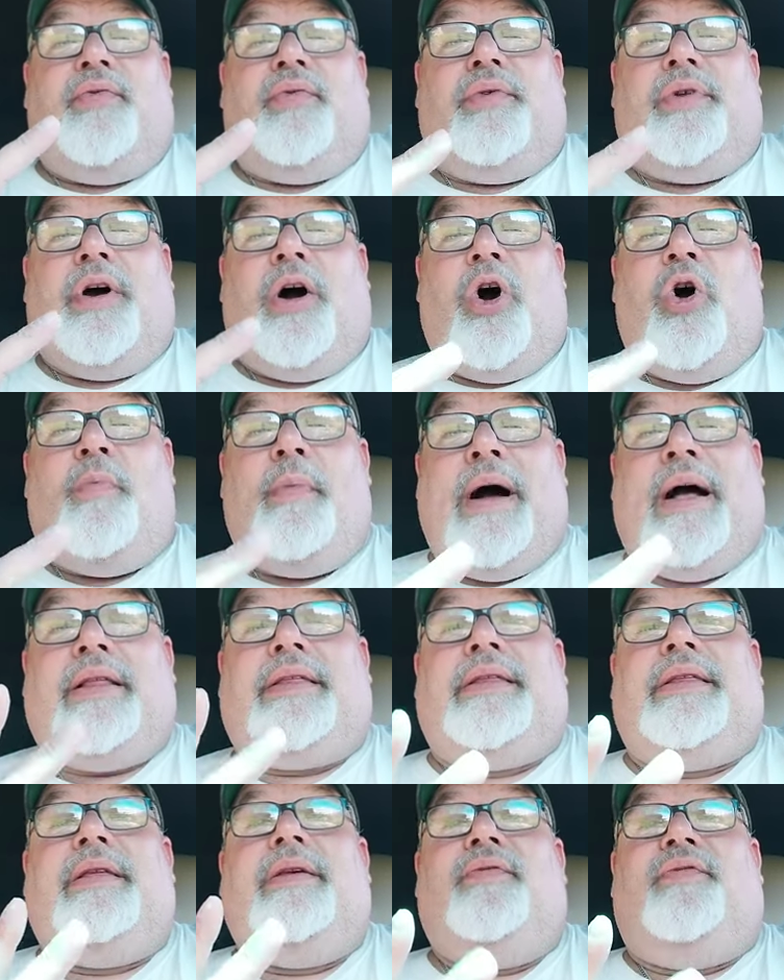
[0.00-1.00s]
to hold my
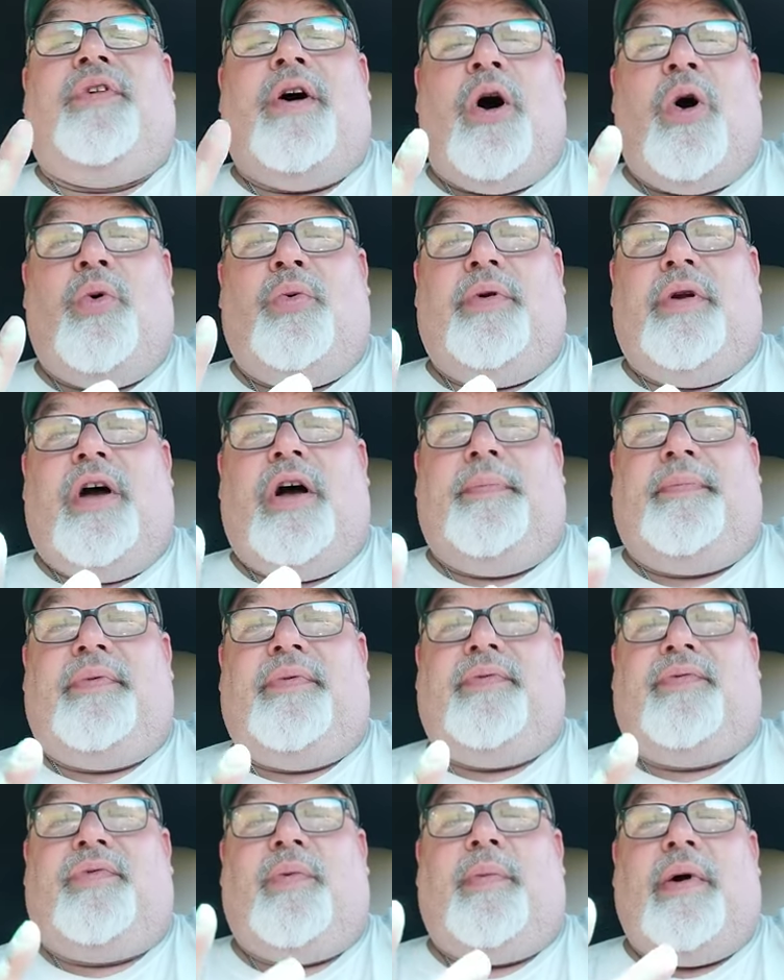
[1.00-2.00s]
phone up
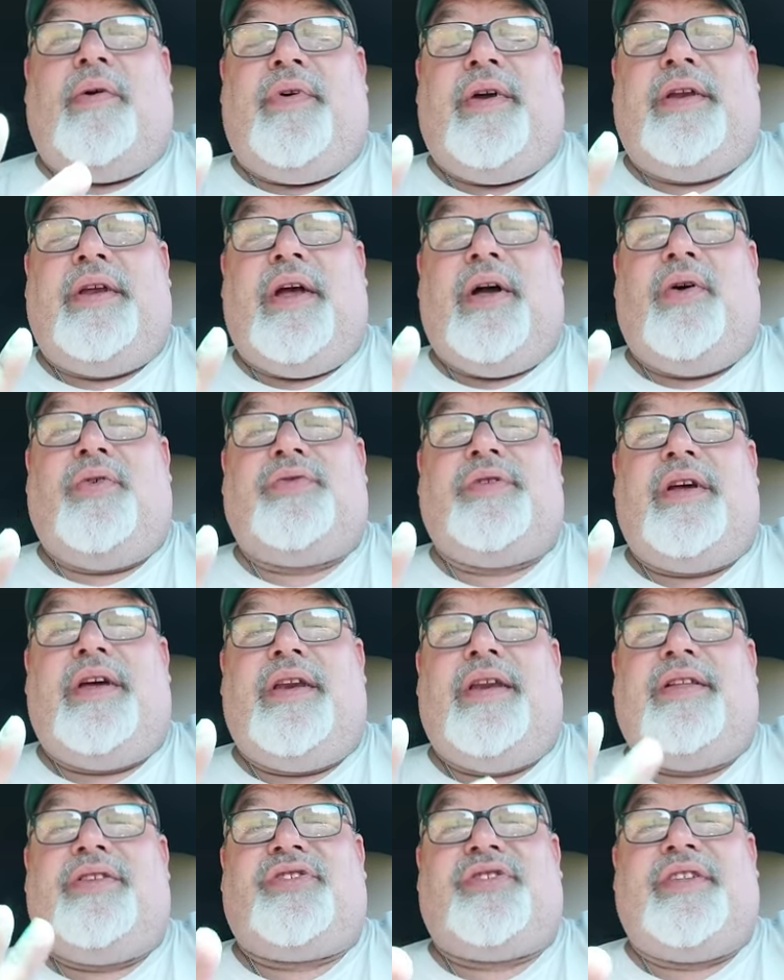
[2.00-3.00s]
for my videos,
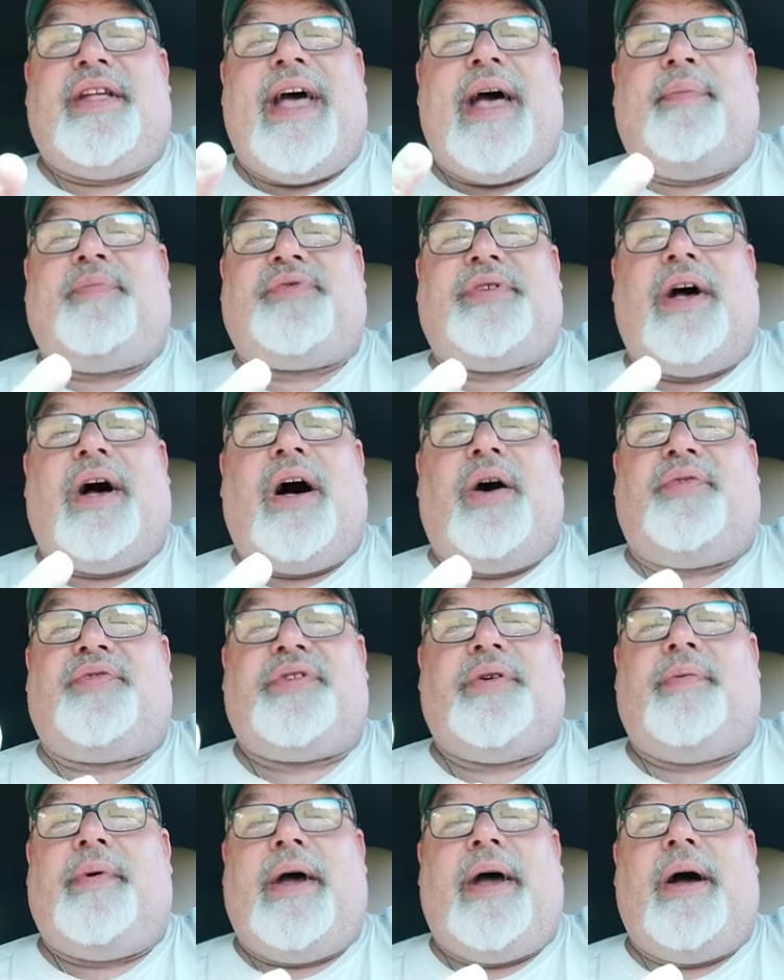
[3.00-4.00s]
and it snaps off
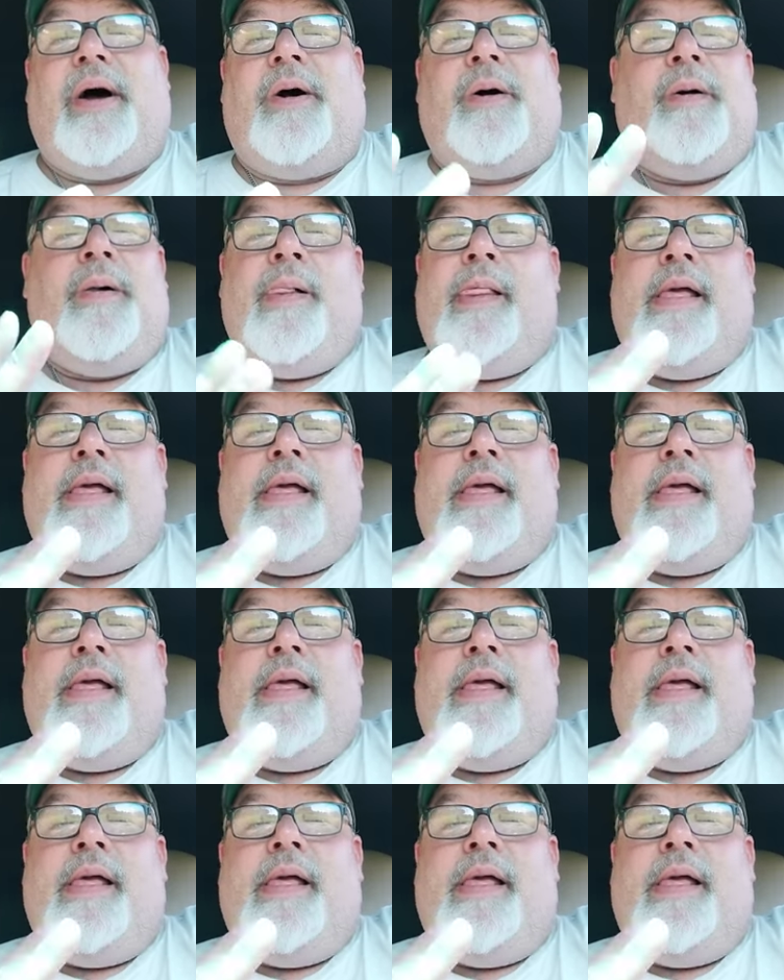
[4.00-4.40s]
somehow.